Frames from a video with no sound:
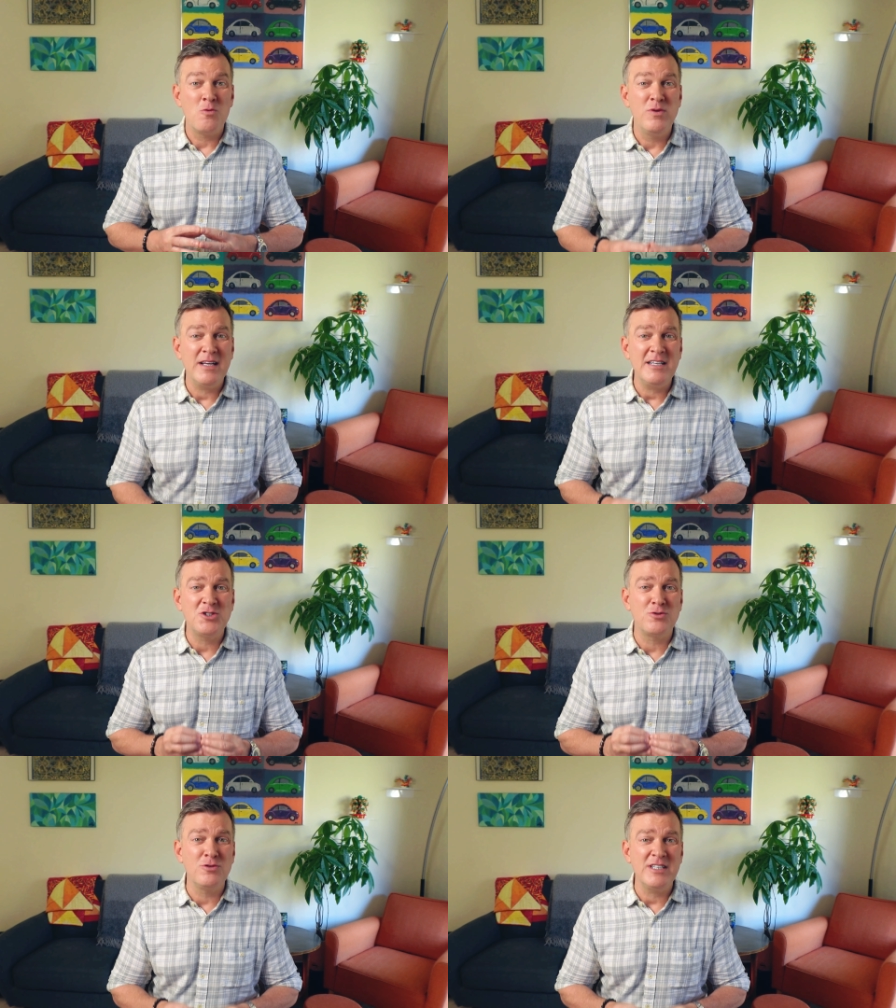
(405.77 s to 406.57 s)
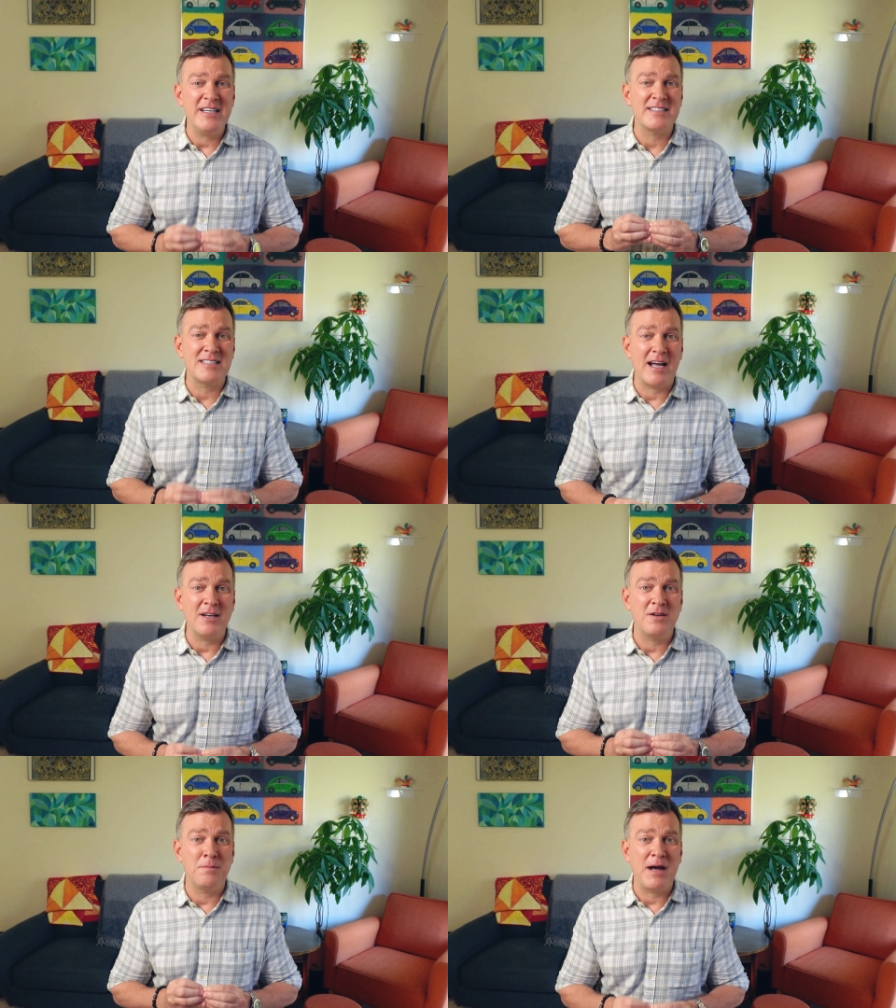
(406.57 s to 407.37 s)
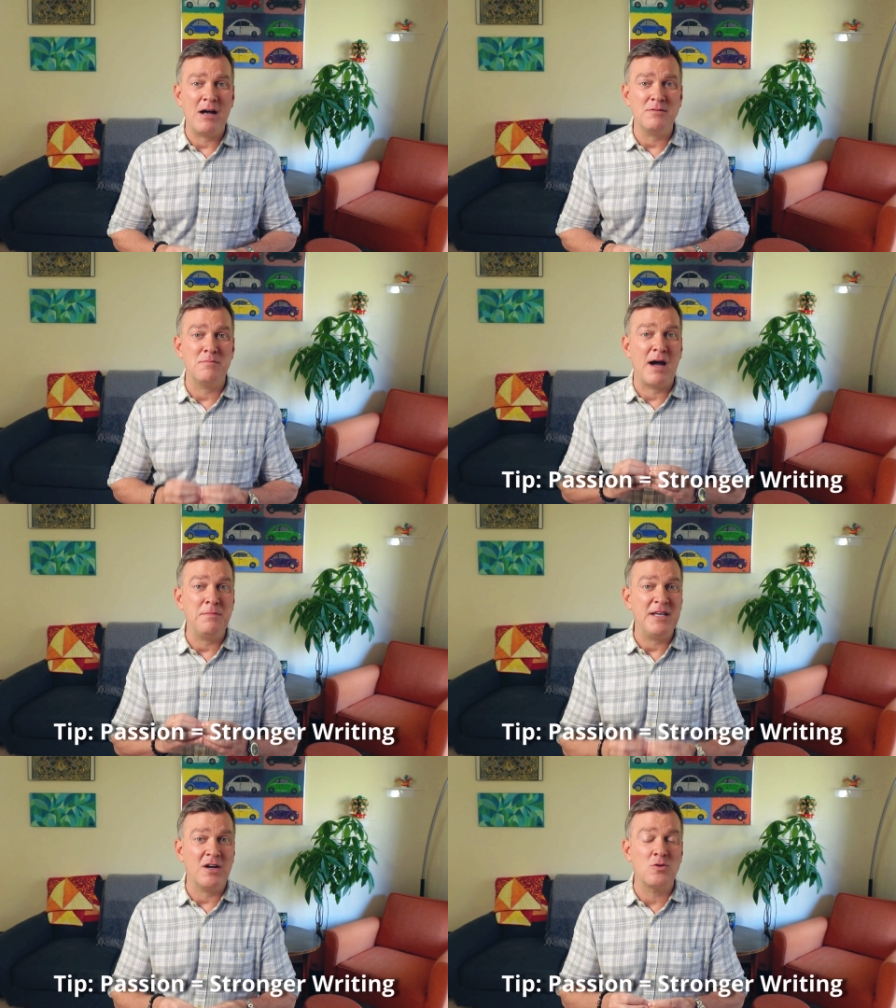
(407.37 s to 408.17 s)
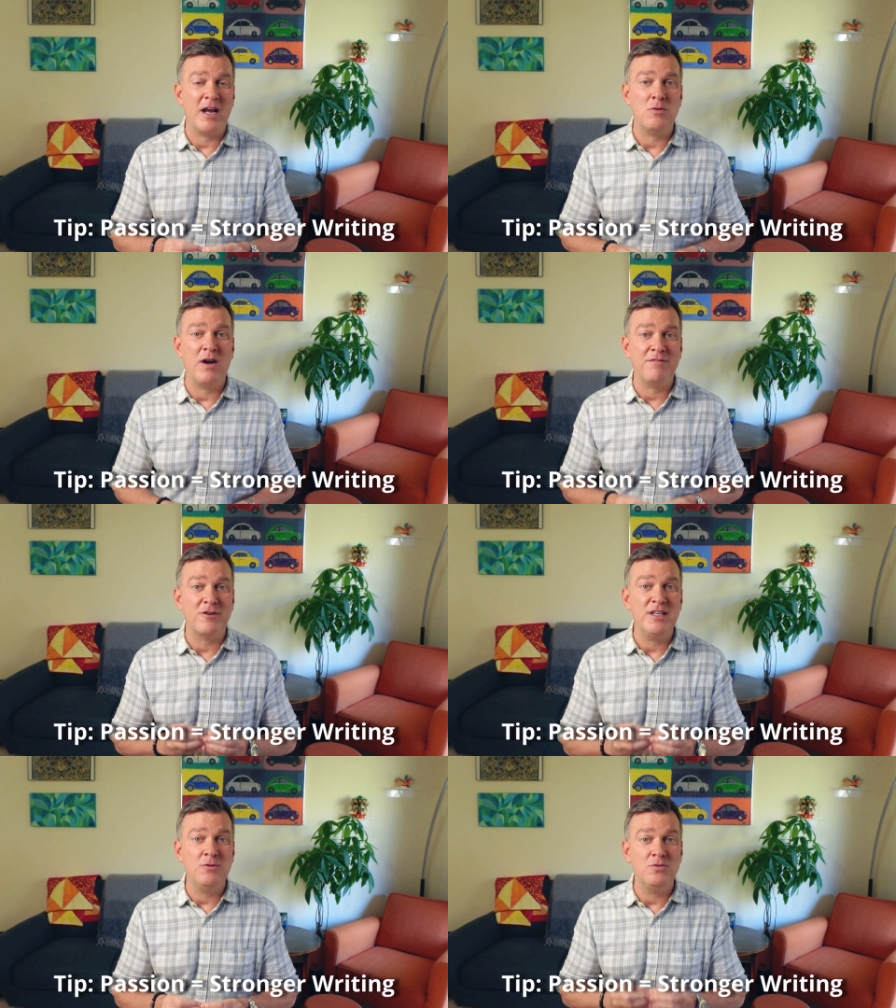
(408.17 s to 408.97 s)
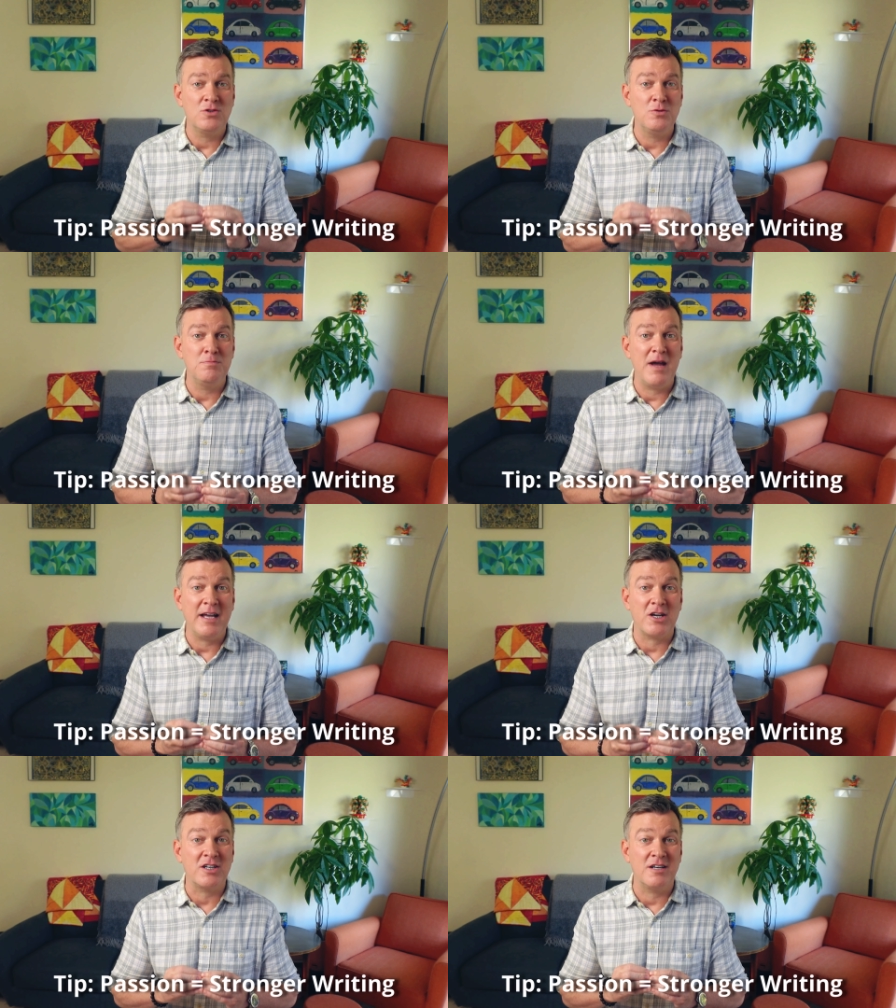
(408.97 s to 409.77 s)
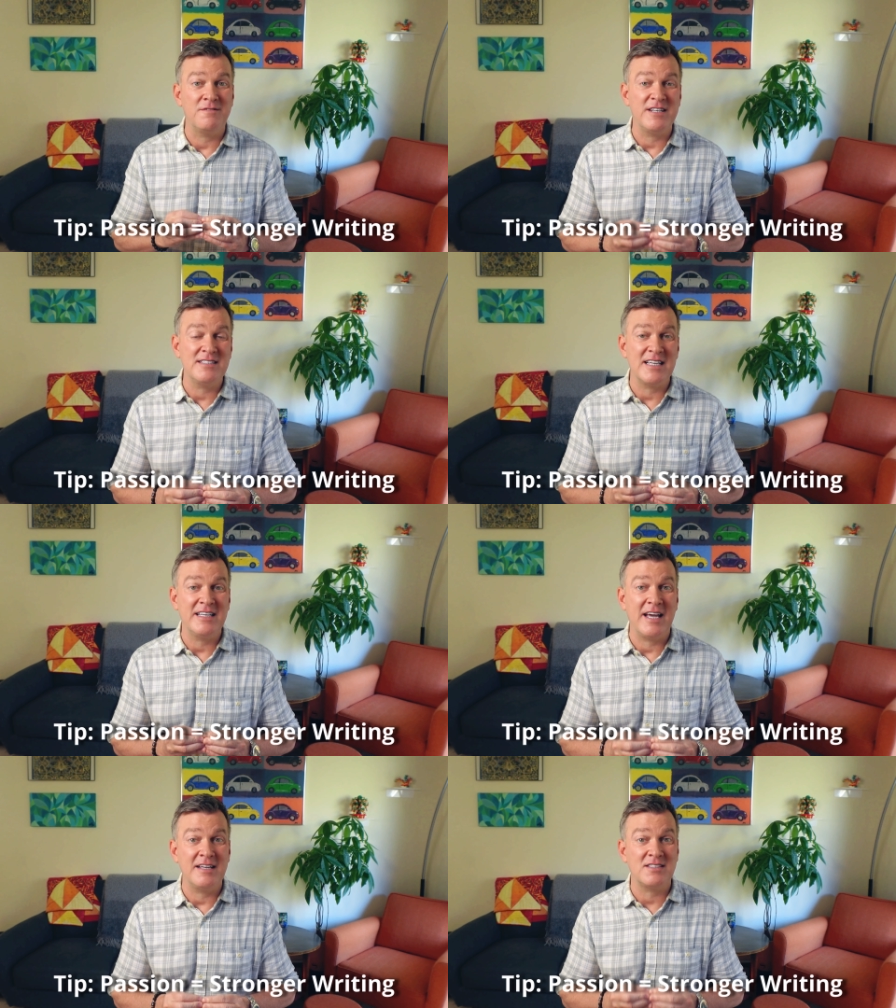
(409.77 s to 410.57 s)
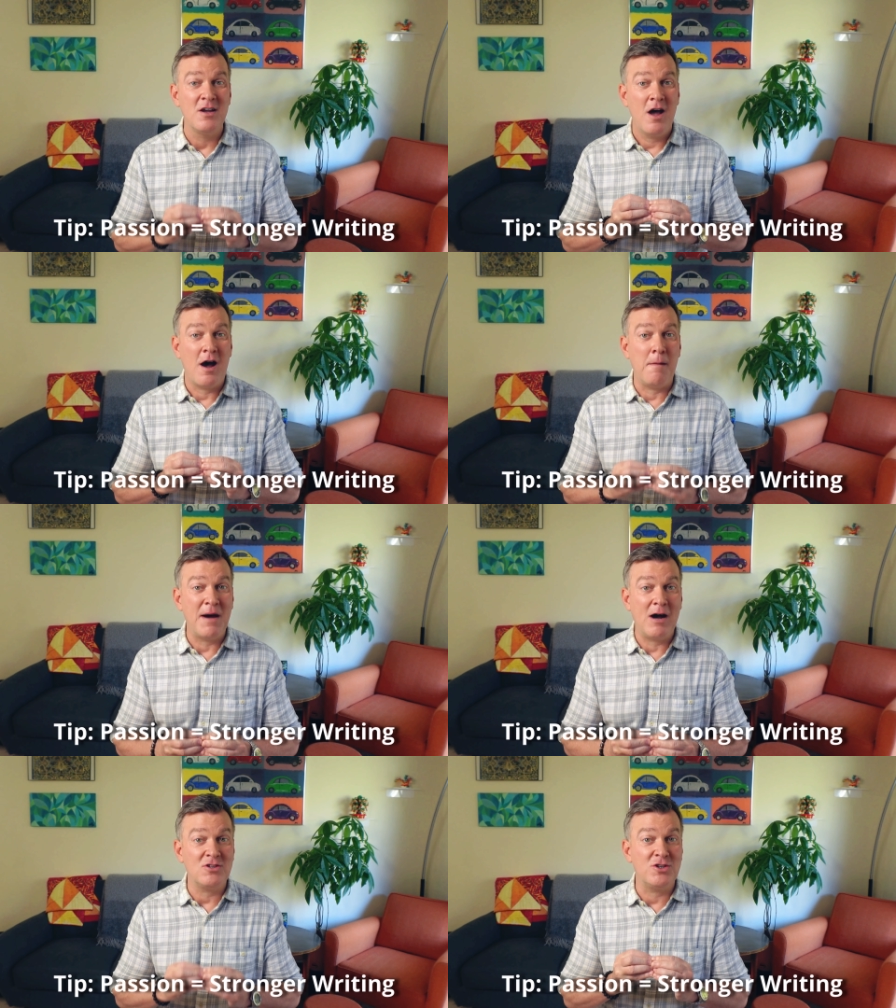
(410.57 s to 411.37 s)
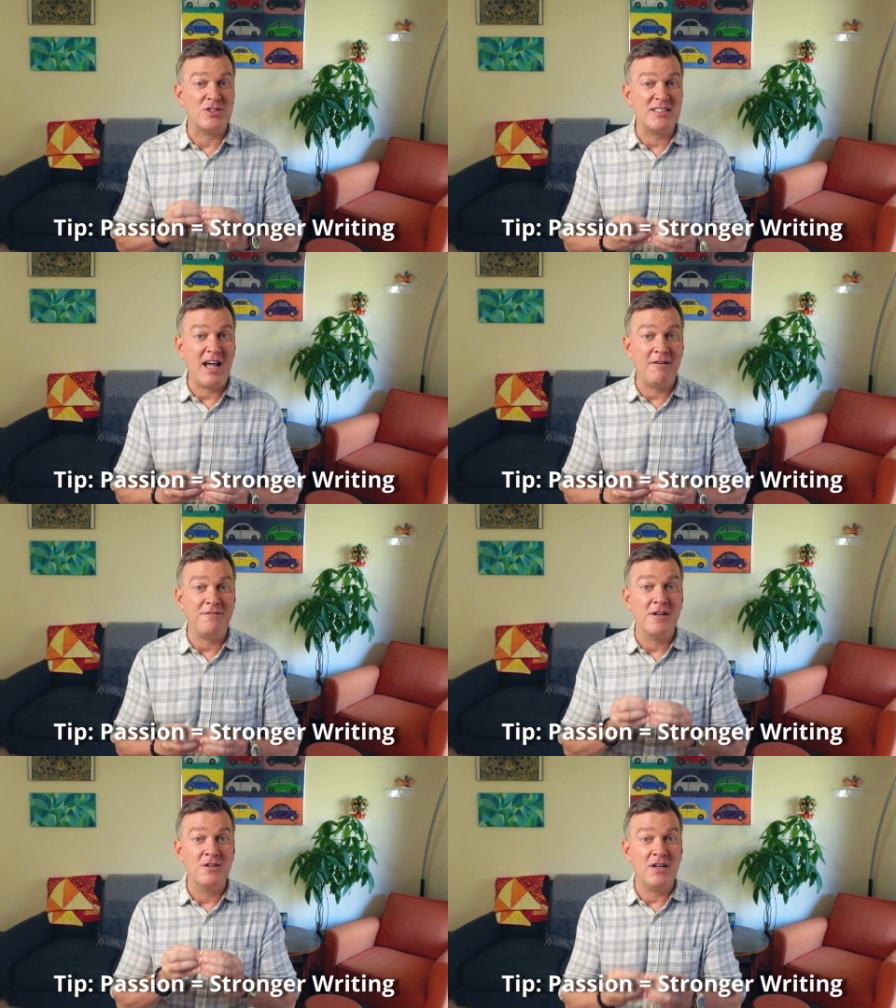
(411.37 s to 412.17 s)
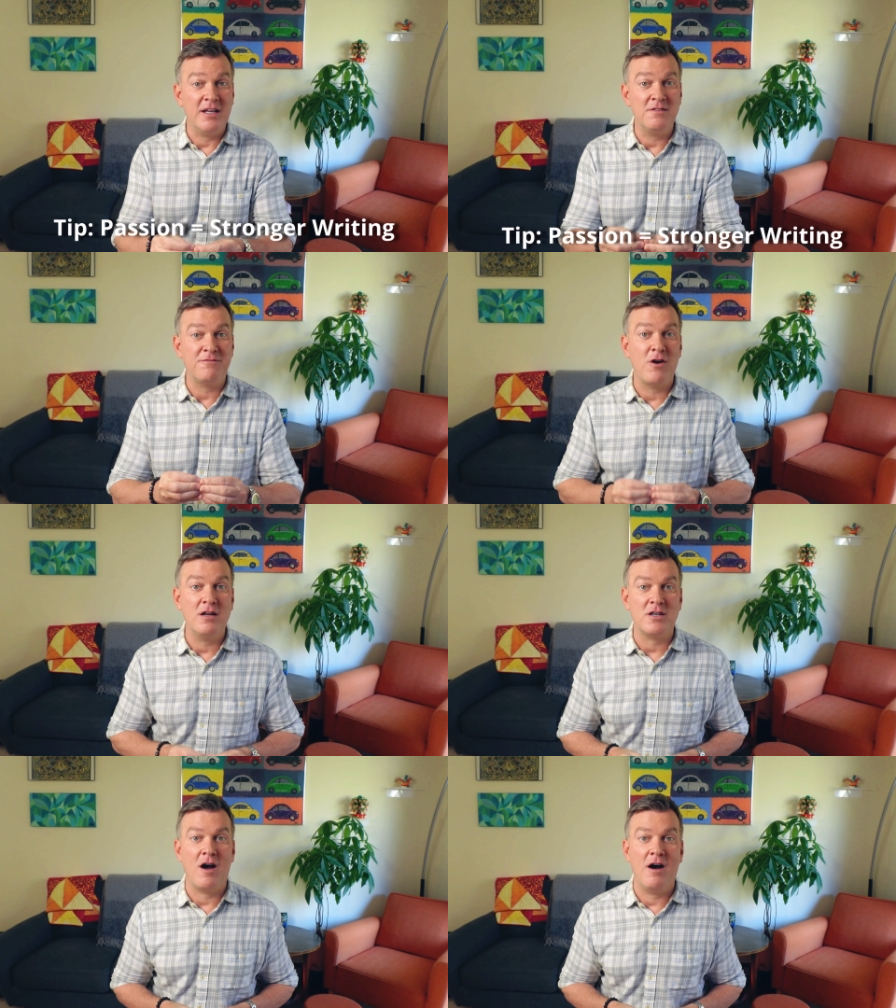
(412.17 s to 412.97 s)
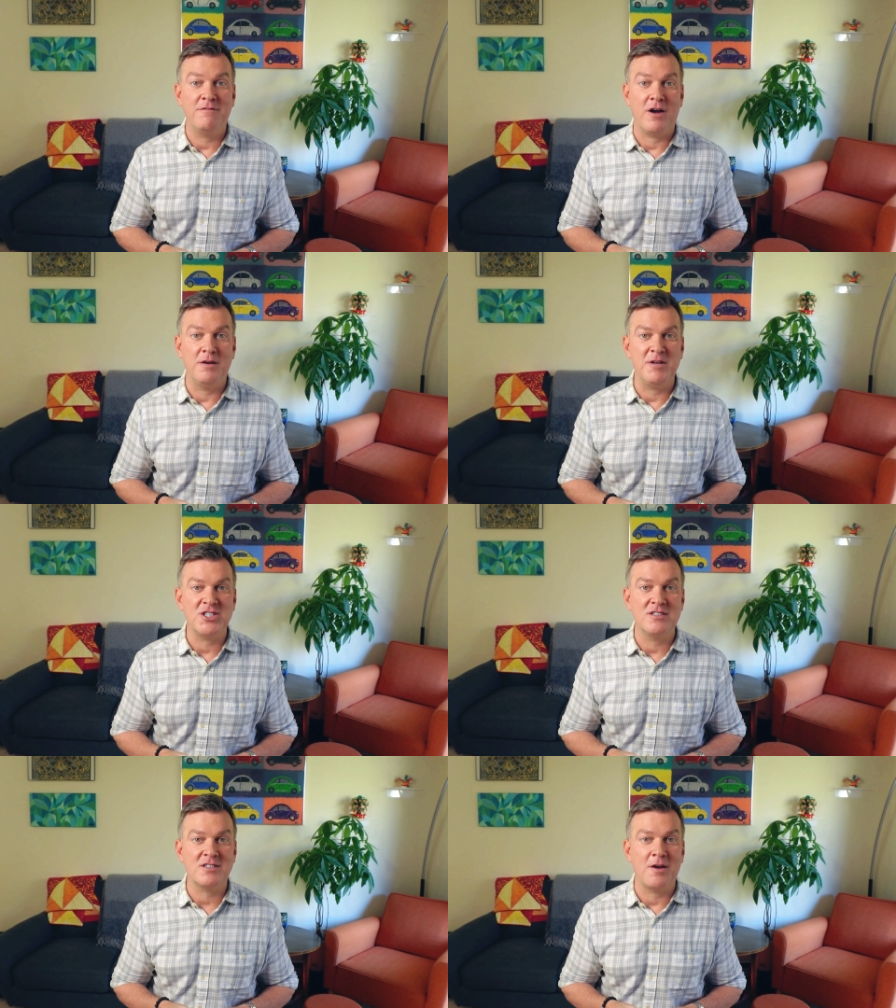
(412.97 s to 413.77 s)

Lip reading: really truly excited about might be a great way for you to make a convincing case about yourself in front of admissions